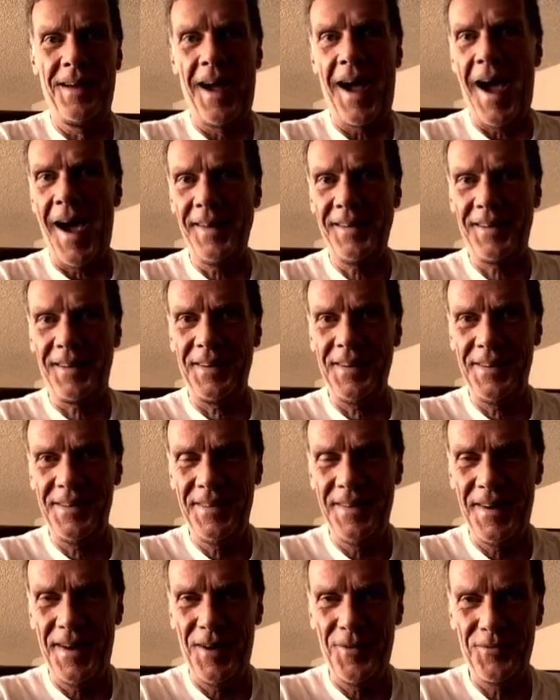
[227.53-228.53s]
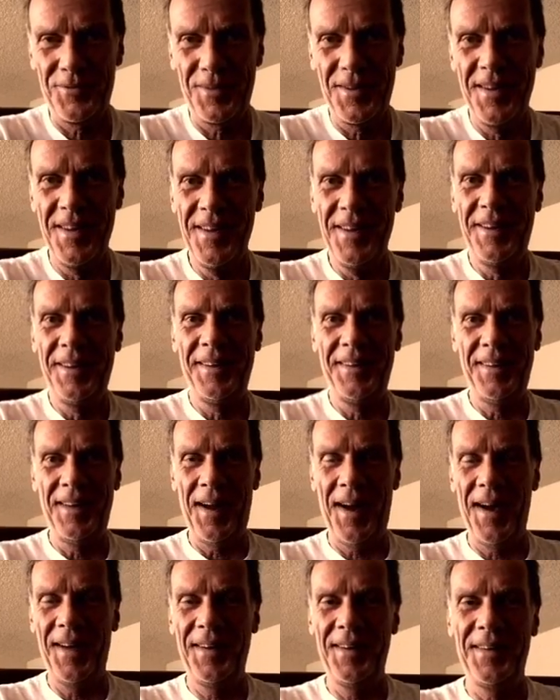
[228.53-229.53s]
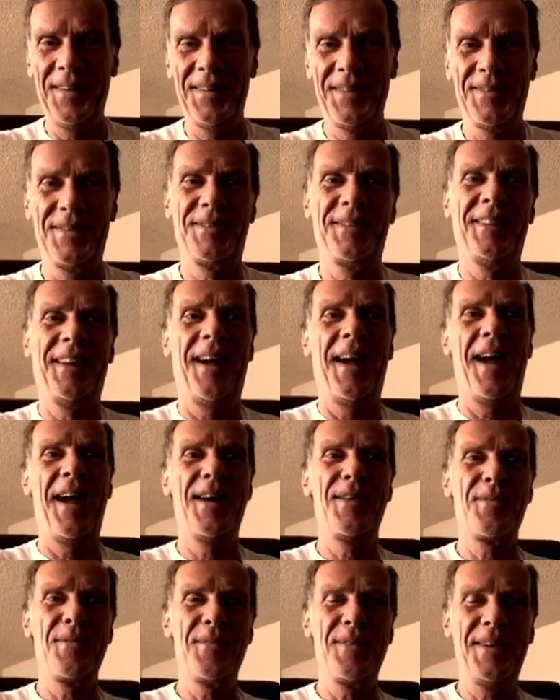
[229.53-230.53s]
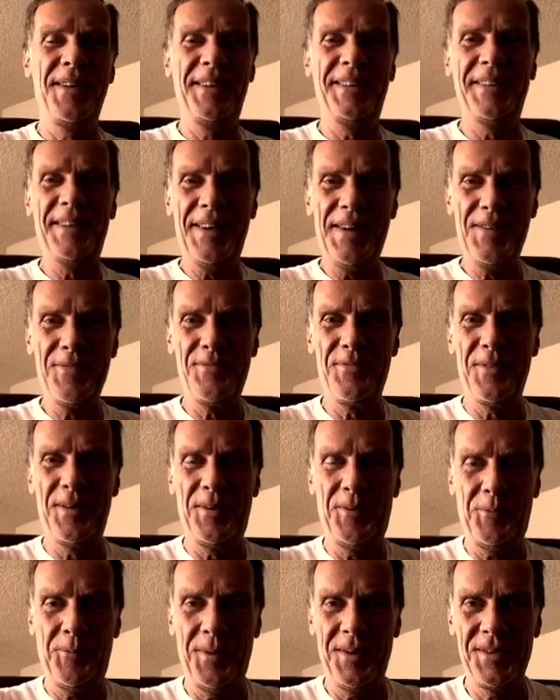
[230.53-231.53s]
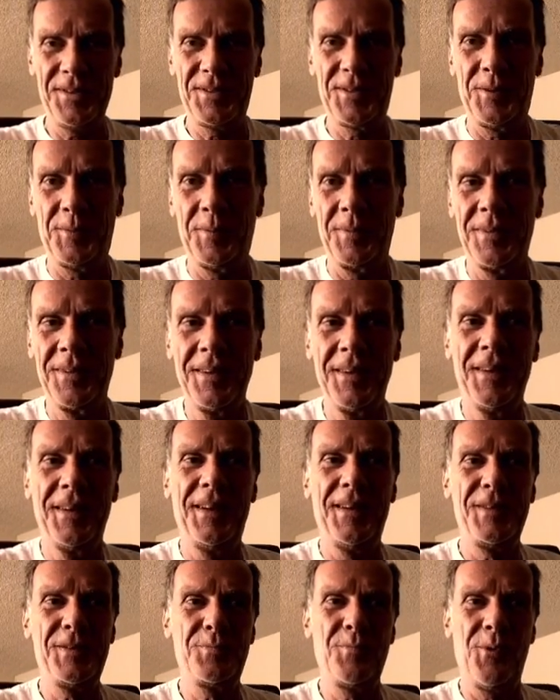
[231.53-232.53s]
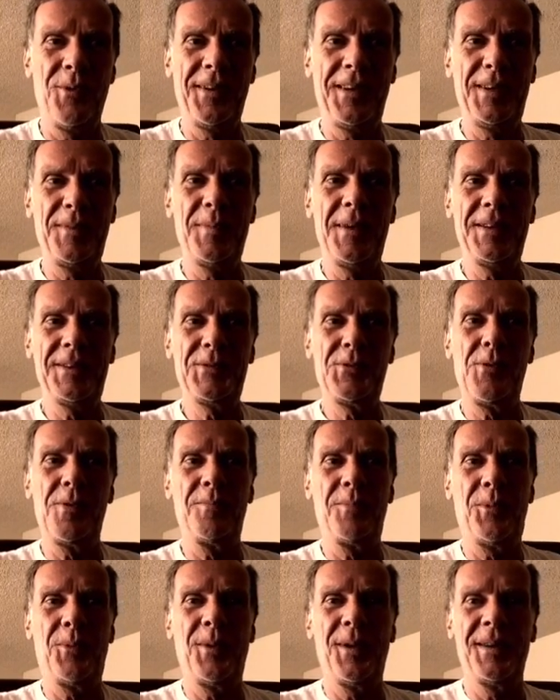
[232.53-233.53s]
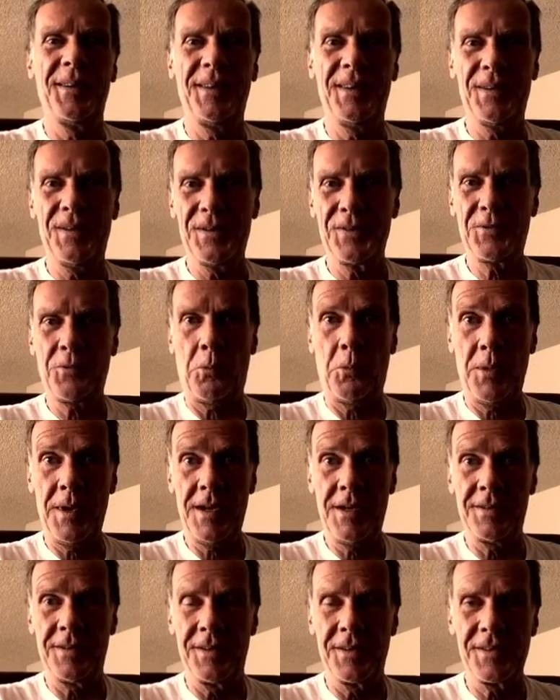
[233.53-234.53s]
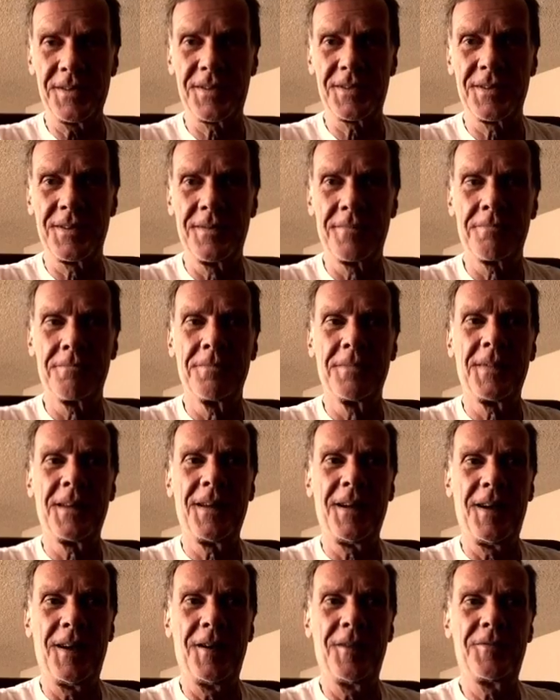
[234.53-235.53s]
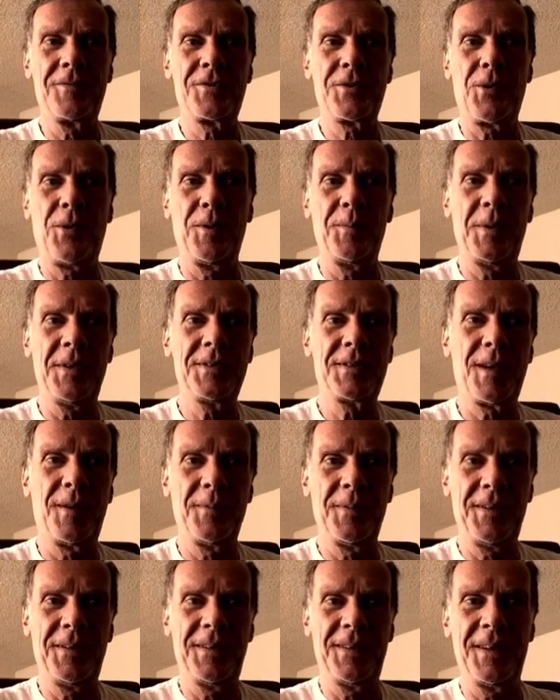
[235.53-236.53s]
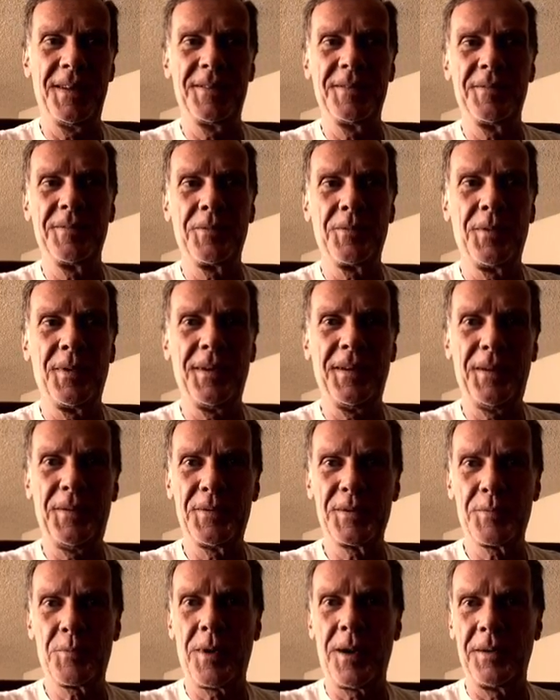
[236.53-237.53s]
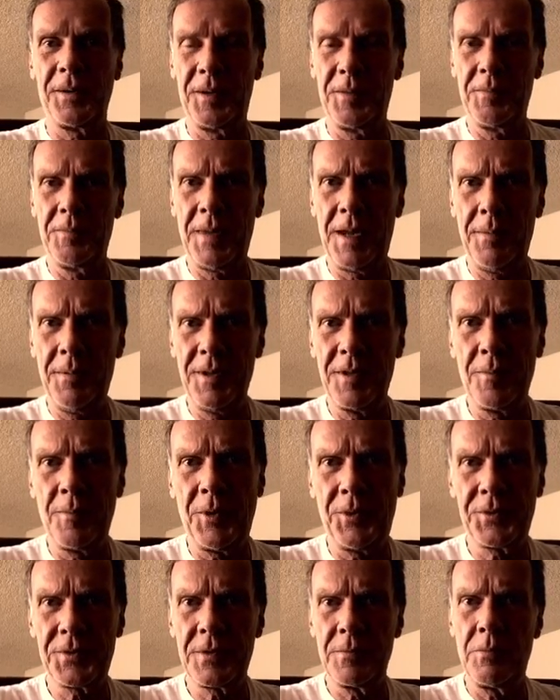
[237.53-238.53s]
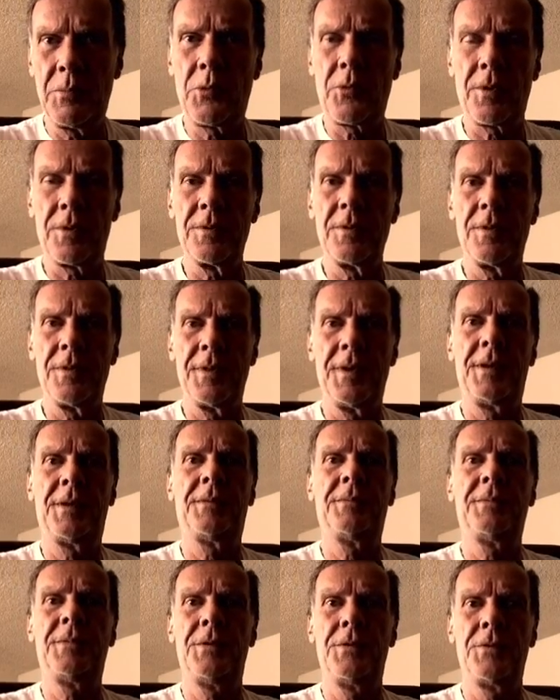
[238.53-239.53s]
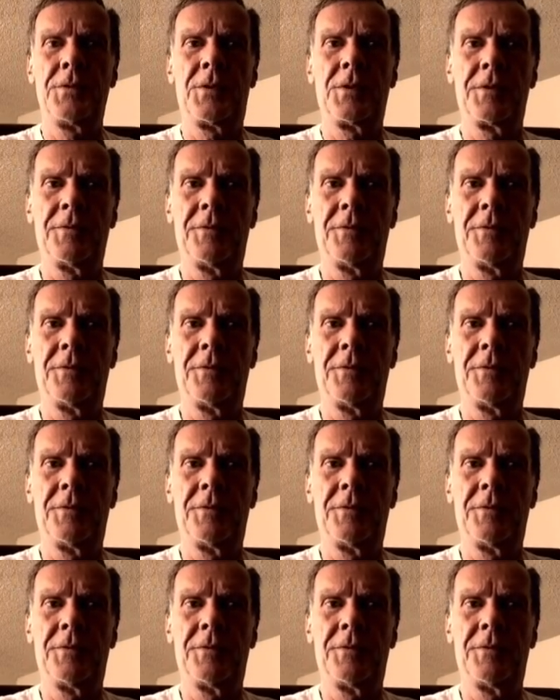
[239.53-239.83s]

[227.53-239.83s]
Oddly enough, God in His irony and infinite wisdom is bringing me to a point in this weakness of showing me something that really was probably maybe the most important thing you could